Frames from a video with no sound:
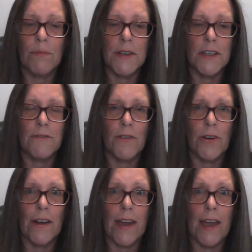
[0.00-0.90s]
message for
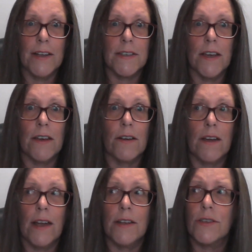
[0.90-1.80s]
our cancer
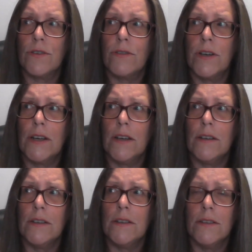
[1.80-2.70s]

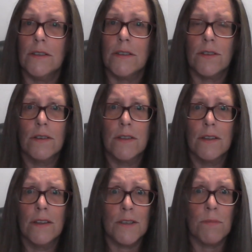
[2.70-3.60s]
cancerians
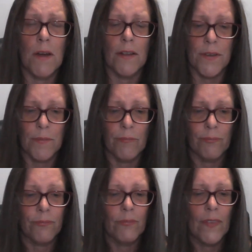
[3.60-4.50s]
this month.
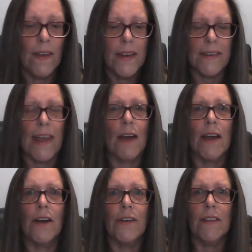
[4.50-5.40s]
Now we
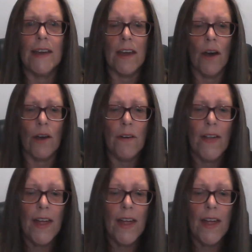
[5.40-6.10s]
go to Leo.